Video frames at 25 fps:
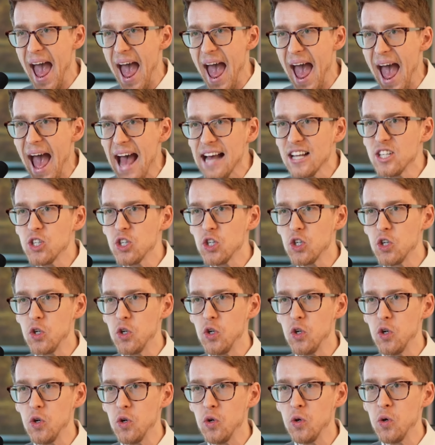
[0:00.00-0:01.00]
ask
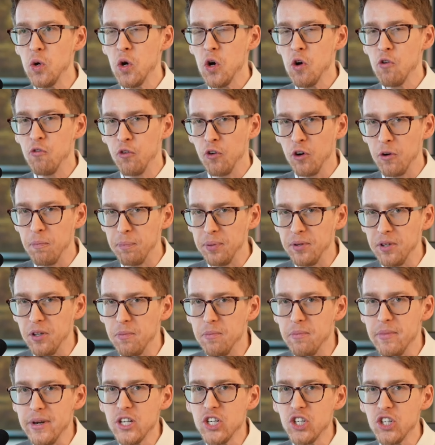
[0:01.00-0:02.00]
you for
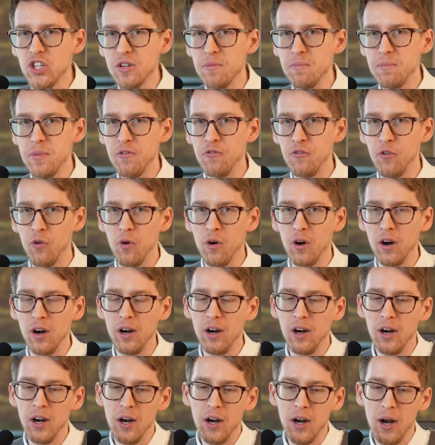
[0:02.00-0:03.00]
permission
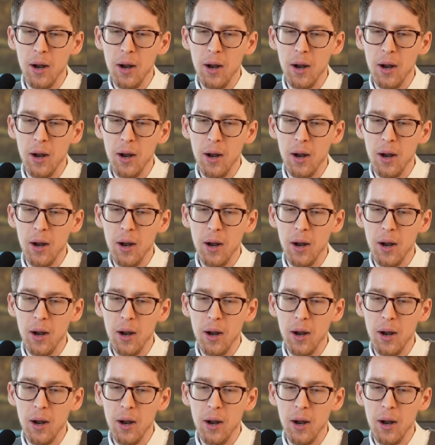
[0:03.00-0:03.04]
before